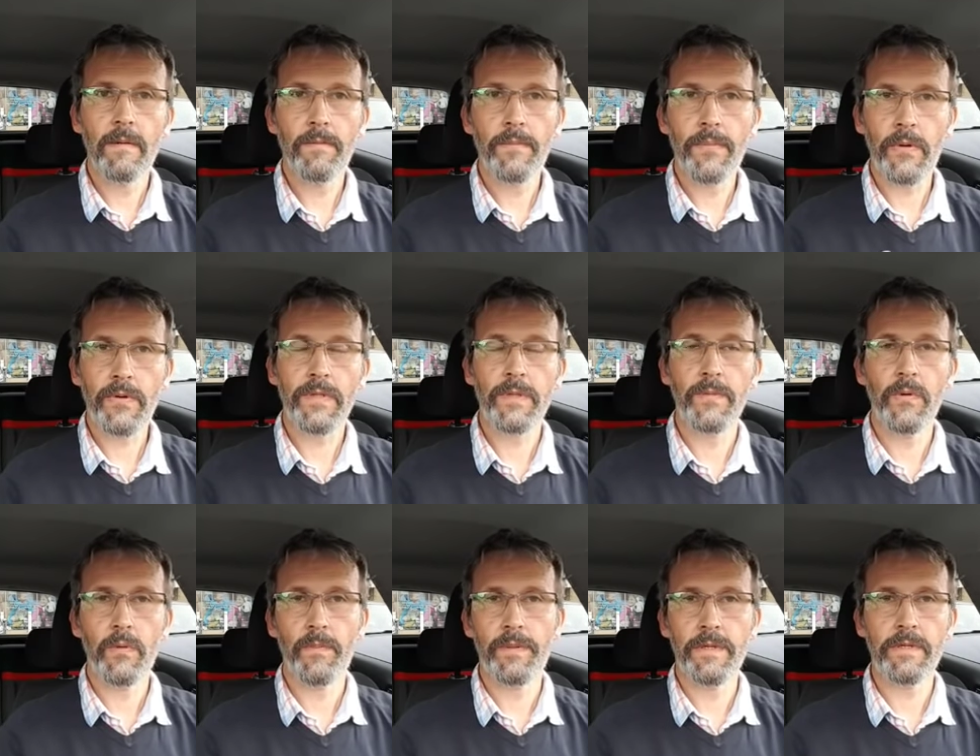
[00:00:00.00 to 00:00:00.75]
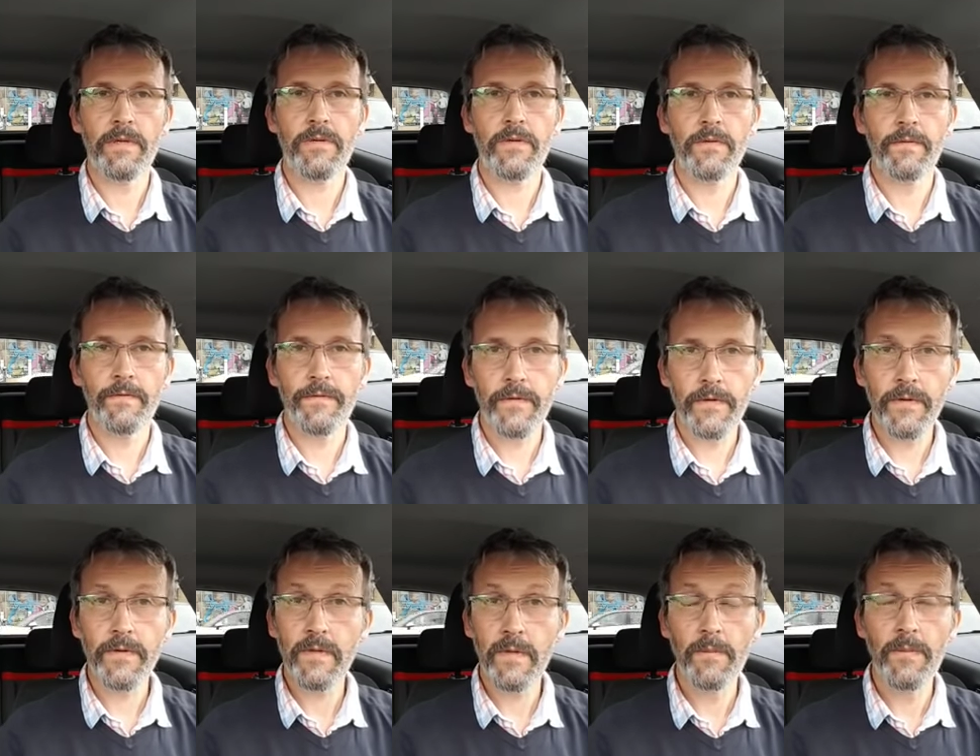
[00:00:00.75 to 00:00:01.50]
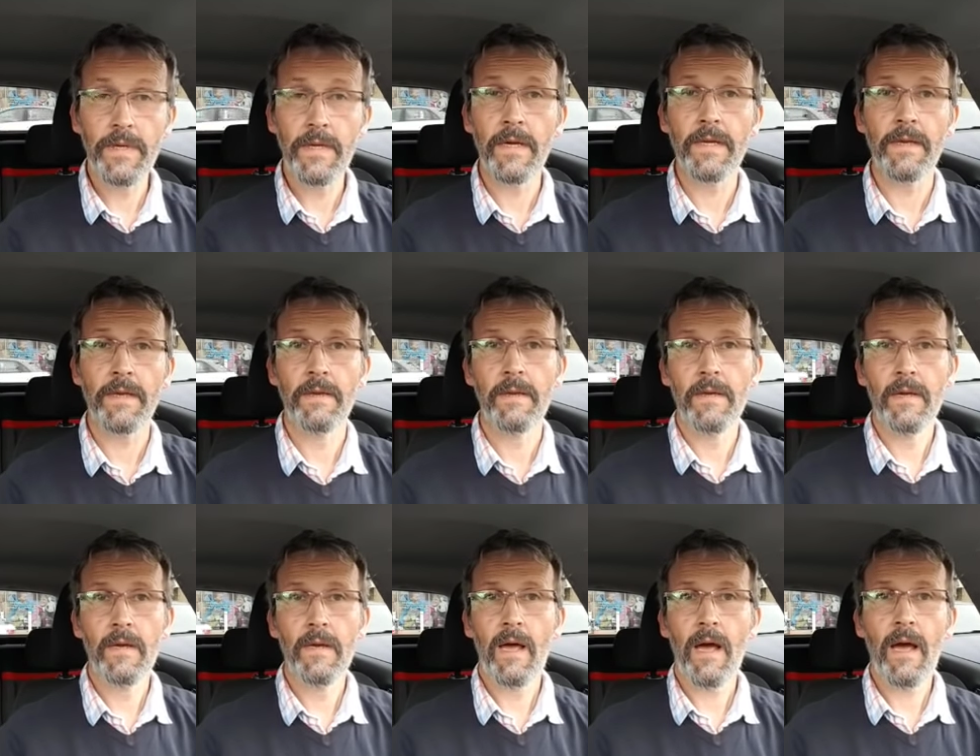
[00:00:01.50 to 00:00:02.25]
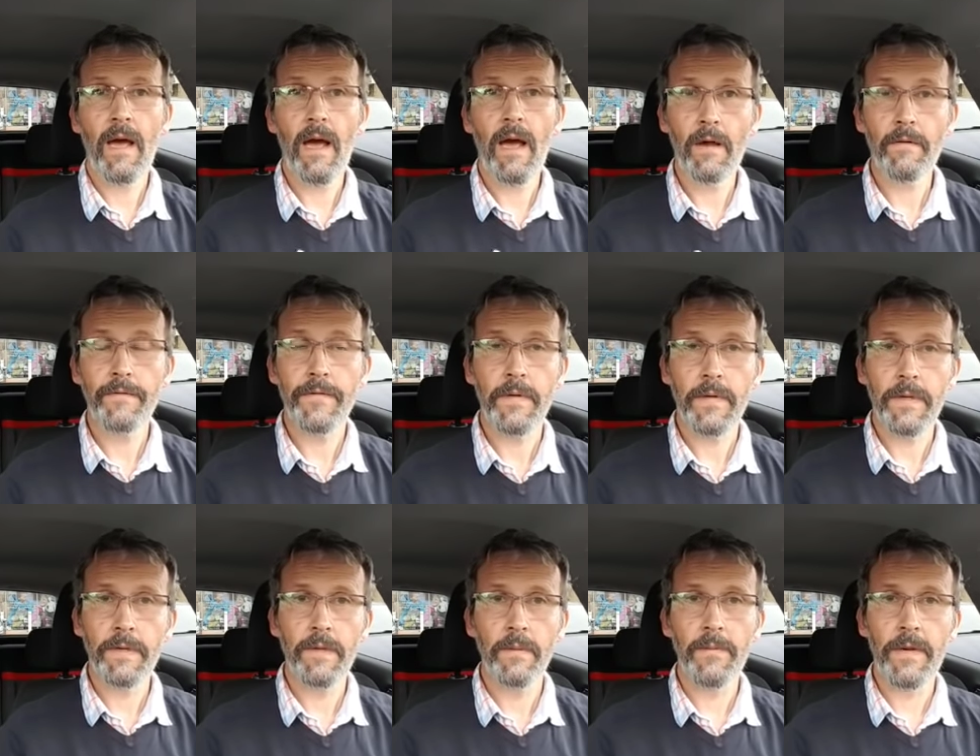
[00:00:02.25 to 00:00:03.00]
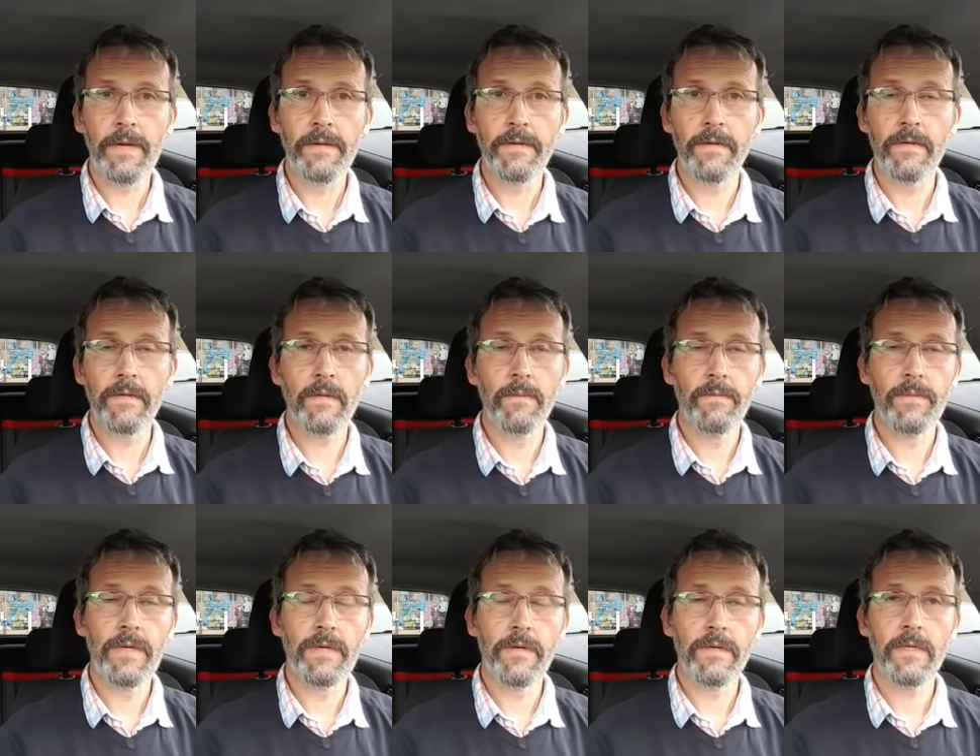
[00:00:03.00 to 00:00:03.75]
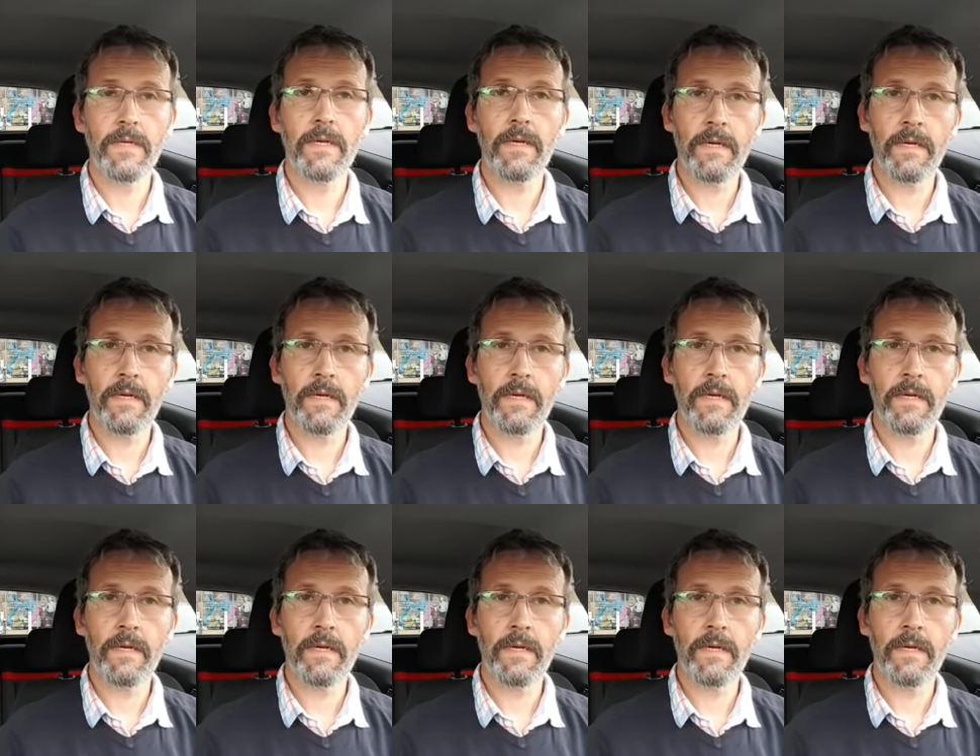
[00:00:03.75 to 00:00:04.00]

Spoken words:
possible position for us to be in after independence, because it